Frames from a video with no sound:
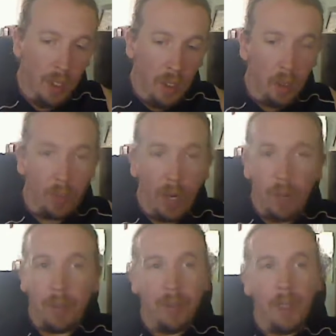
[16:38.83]
or
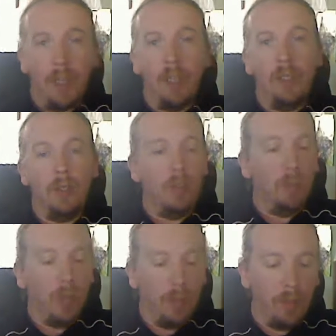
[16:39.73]
property values.
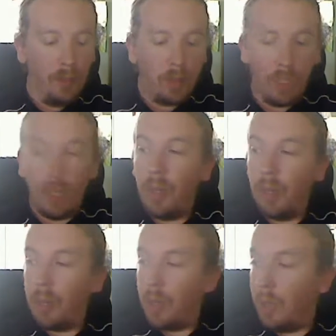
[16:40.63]
They're probably trying to
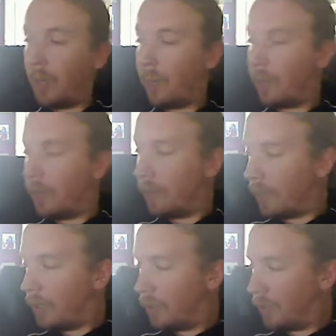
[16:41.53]
manipulate property
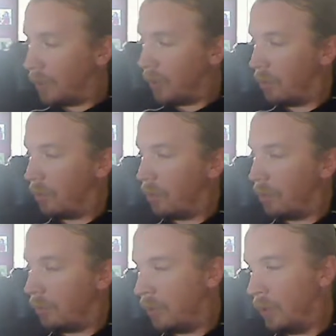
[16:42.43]
values for some,
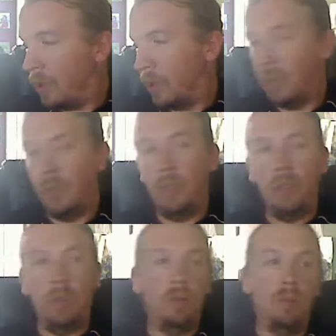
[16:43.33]

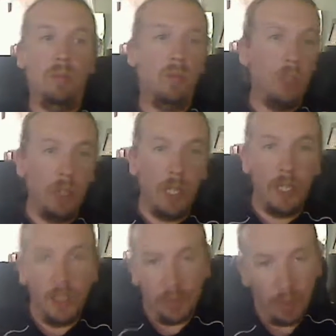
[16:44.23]
well, I
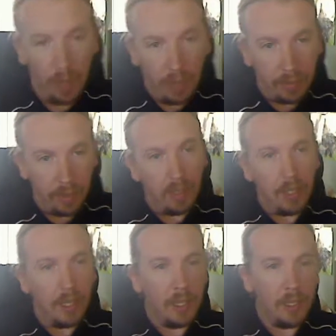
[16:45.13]
guess for profit,
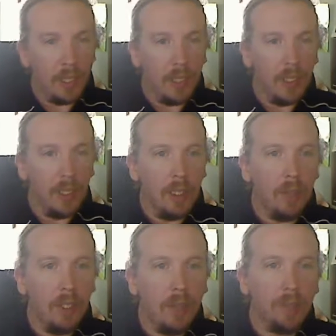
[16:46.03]
I guess technically, right?